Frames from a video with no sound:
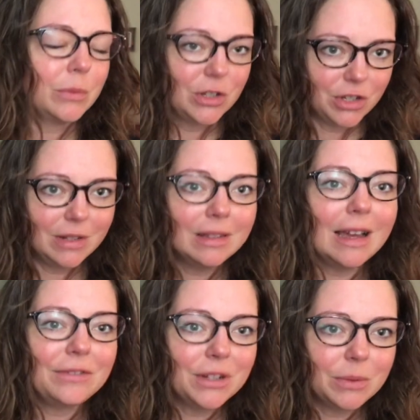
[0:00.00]
when she
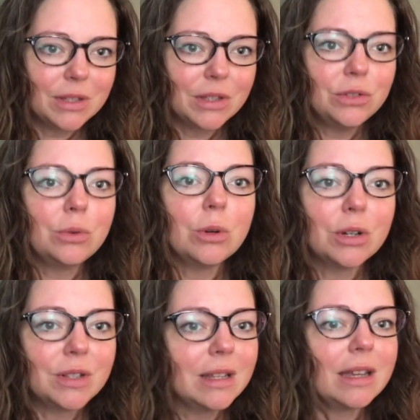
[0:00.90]
left, it was The
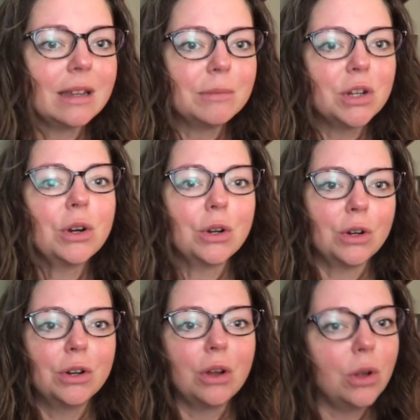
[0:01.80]
Door Slammed
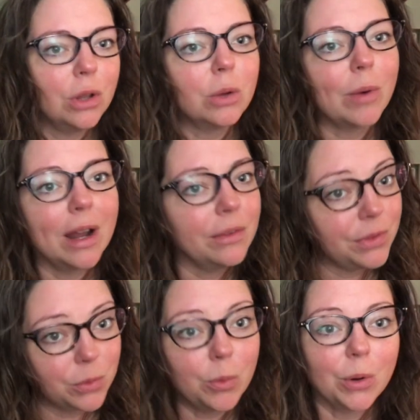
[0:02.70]
Heard All
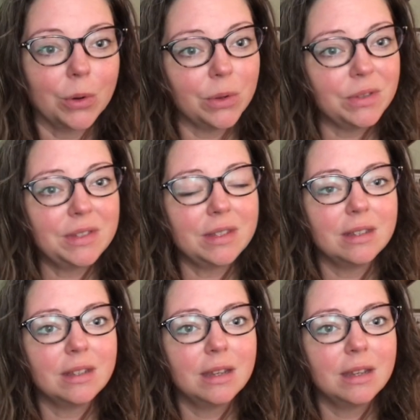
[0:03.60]
Around the World.